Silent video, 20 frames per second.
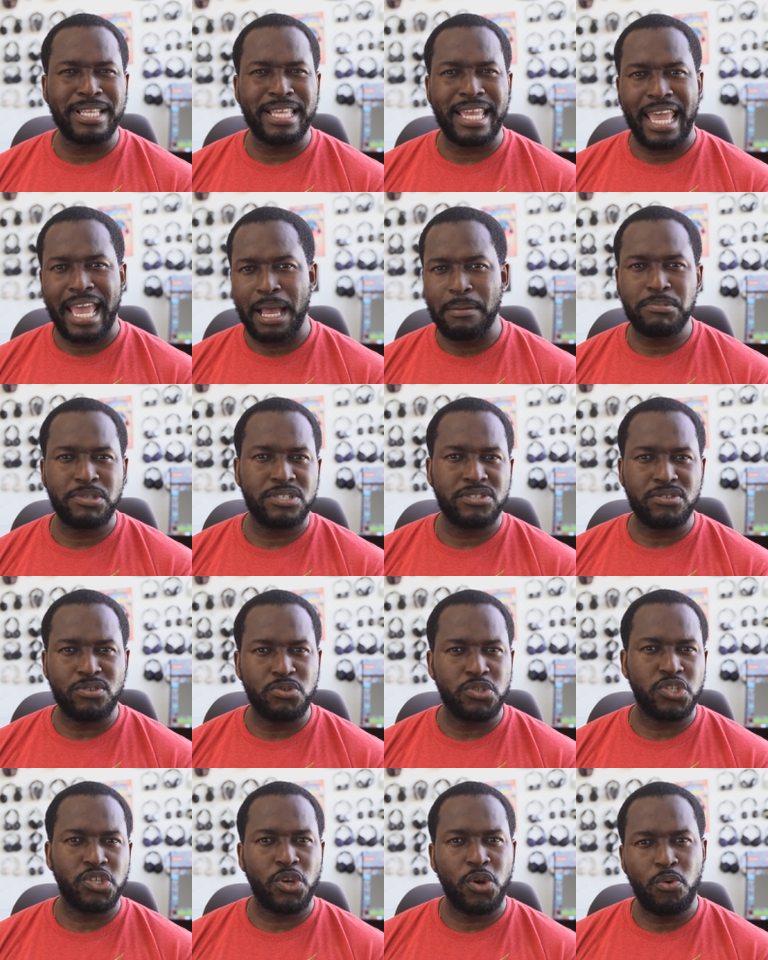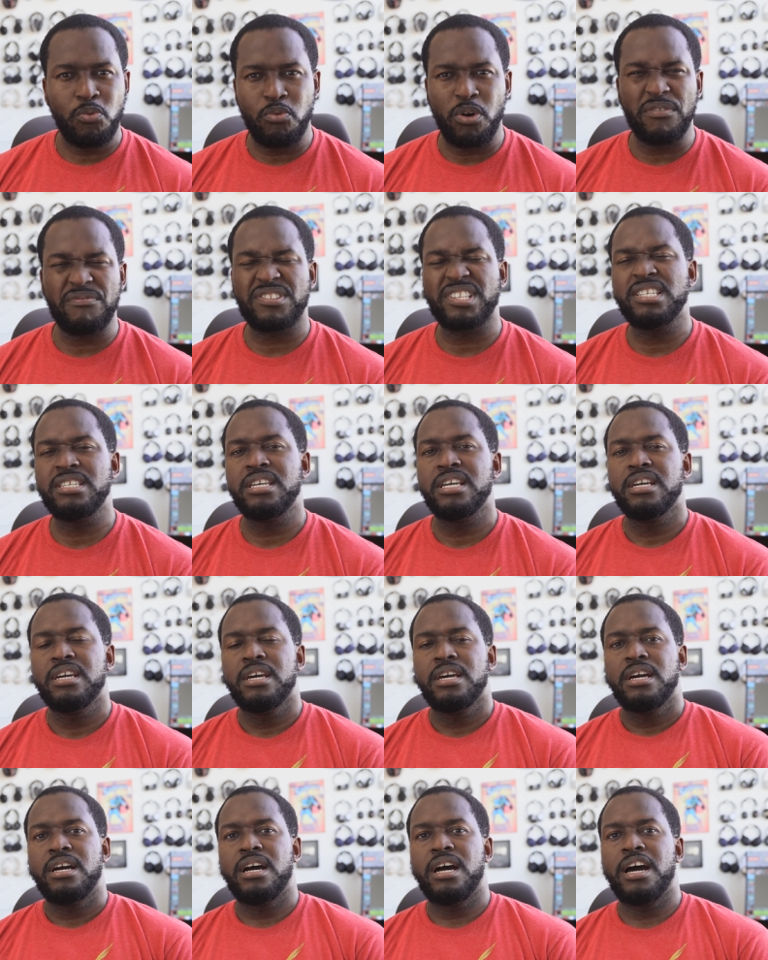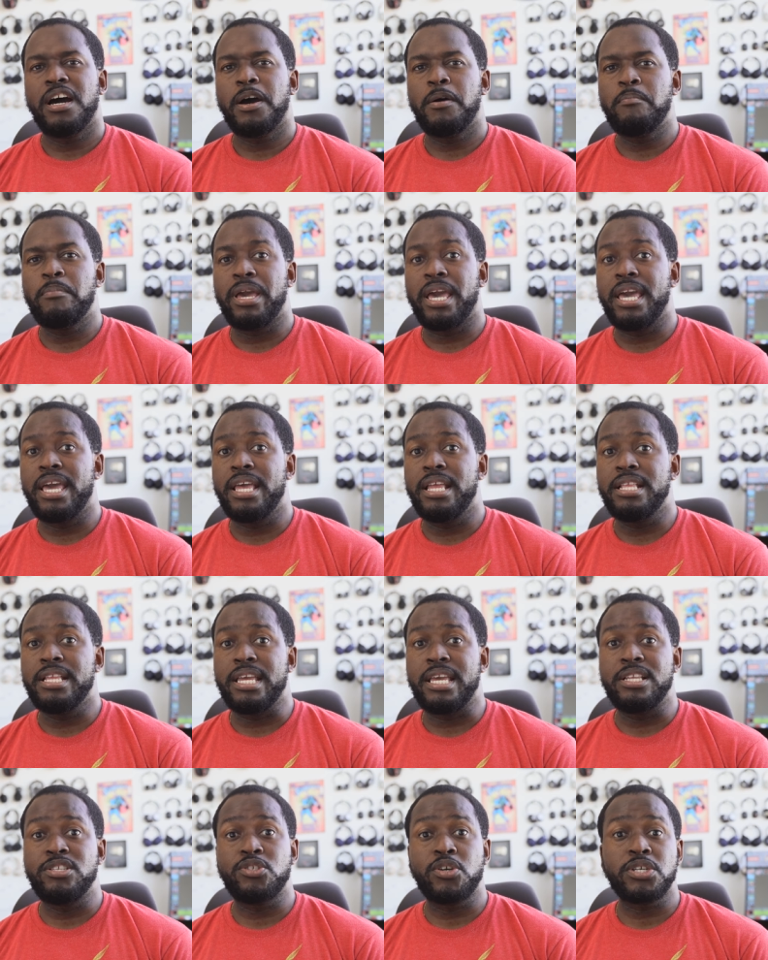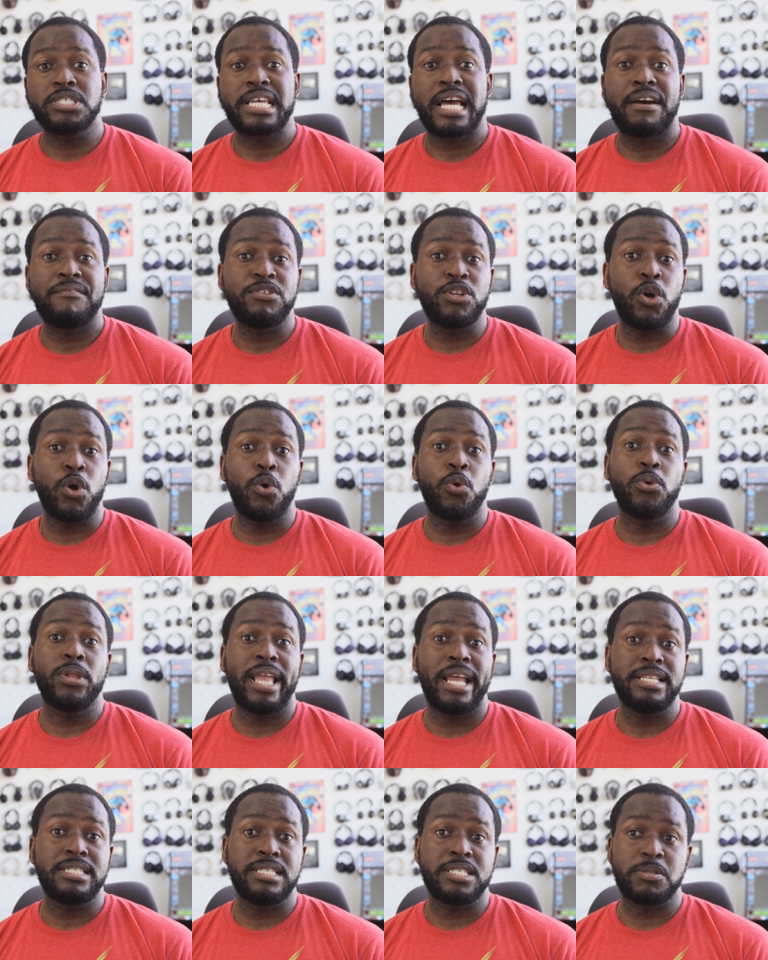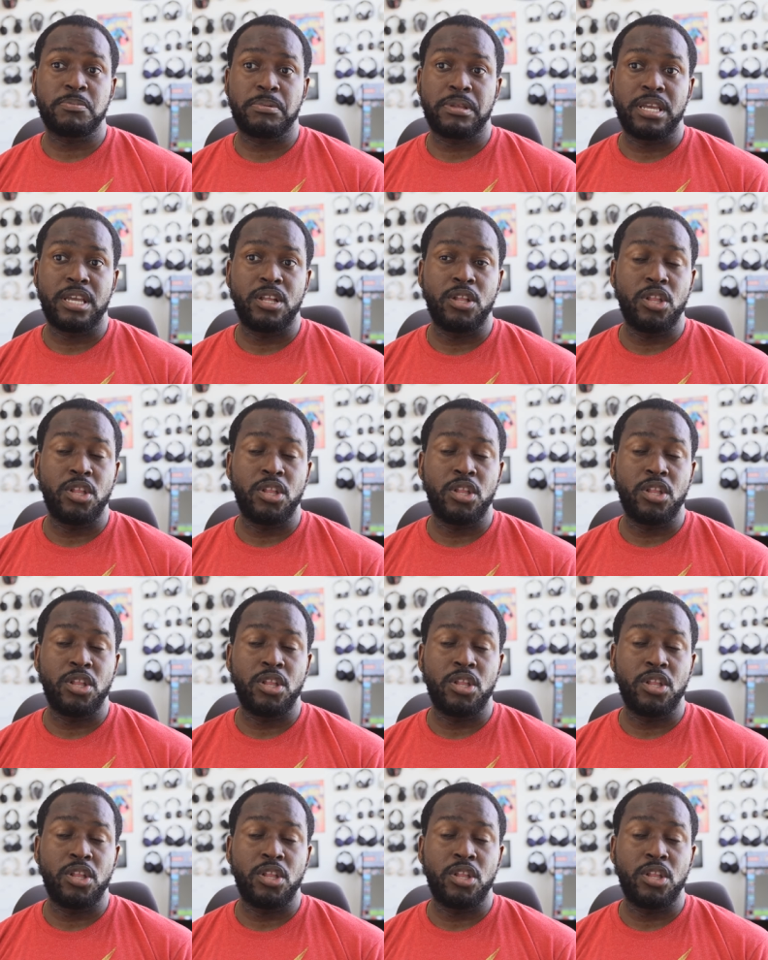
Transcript: milliamps or so, roughly. And it does have an OLED display,